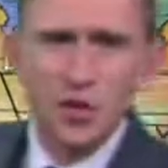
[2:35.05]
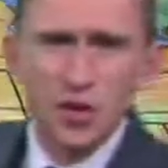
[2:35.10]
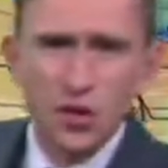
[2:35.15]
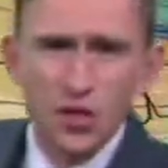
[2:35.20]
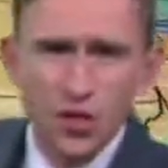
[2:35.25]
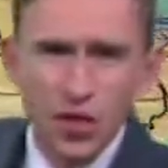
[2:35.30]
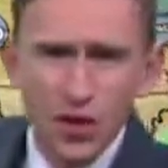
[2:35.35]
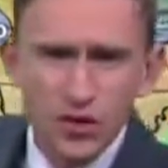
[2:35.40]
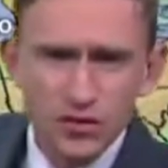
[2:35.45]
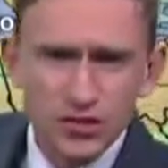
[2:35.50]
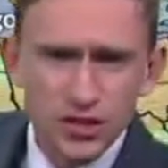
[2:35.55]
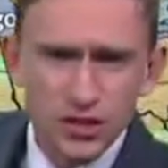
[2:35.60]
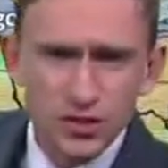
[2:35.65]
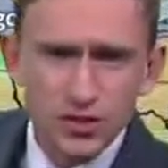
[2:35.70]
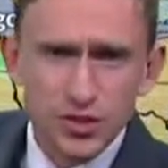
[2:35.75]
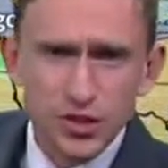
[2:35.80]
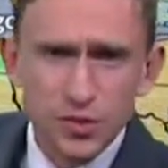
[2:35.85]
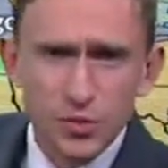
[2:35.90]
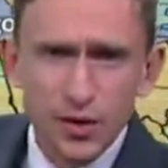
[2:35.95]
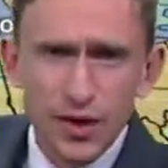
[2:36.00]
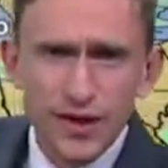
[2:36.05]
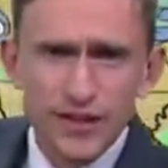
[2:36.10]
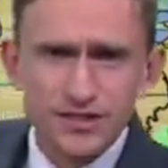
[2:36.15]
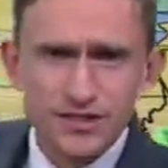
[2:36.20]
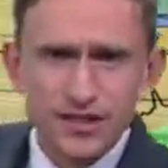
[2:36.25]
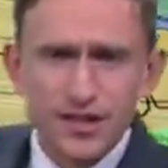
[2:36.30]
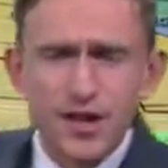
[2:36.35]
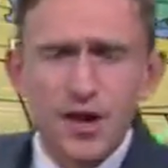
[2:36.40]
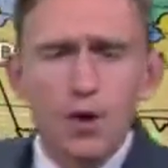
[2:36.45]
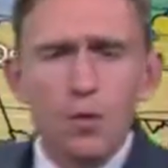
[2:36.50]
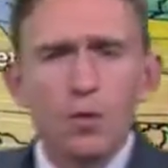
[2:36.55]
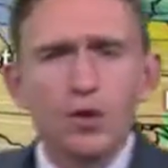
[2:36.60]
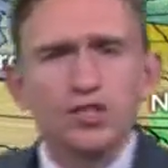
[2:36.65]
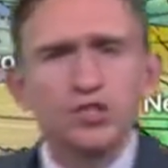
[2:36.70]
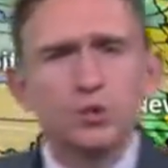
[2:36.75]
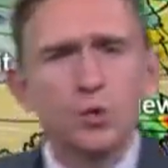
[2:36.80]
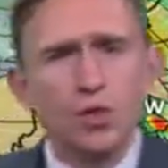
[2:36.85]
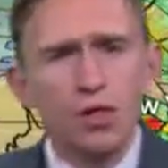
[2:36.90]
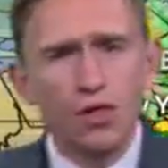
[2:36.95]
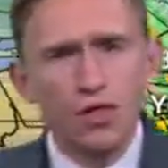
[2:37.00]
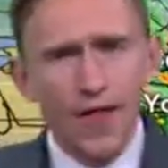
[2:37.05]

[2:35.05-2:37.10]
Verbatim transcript: closer to us, which will